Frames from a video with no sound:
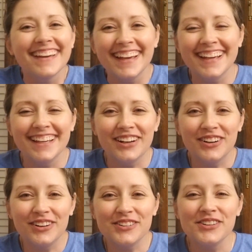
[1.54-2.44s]
Hey
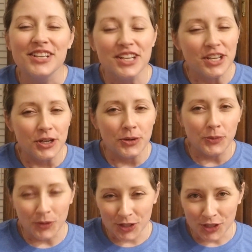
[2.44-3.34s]
y'all,
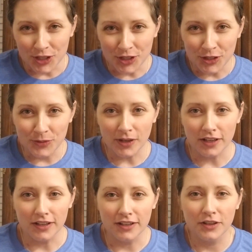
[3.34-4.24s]
wanted to do
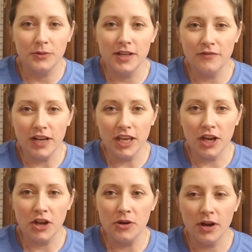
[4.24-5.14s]
a quick
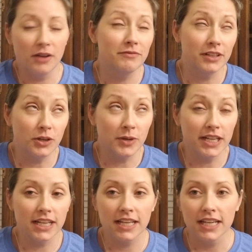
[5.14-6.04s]
video, hopefully
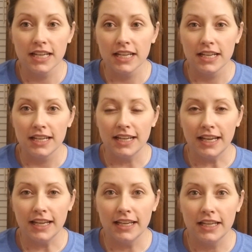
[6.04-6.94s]
quick,
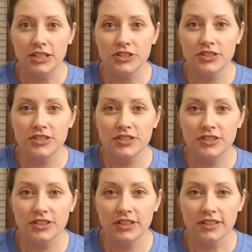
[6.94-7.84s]
and
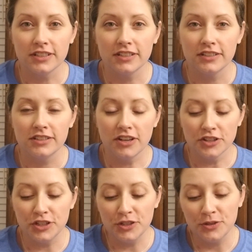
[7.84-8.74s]
just
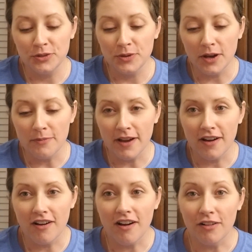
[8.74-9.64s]
talk to you
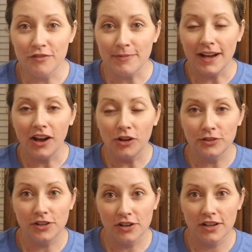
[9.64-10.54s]
about all of my
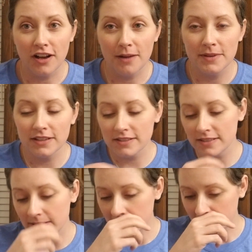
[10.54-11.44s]
Alterna
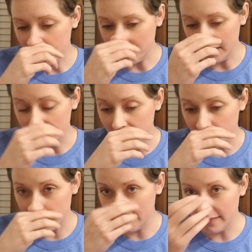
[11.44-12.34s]
comics
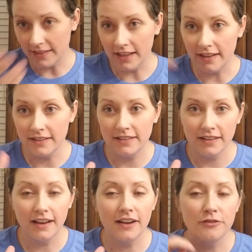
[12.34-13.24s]
that
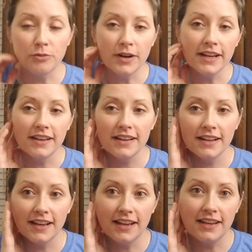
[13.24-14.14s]
I've read,
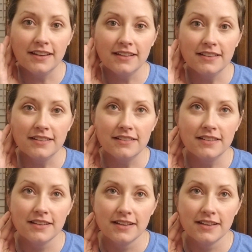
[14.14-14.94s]
and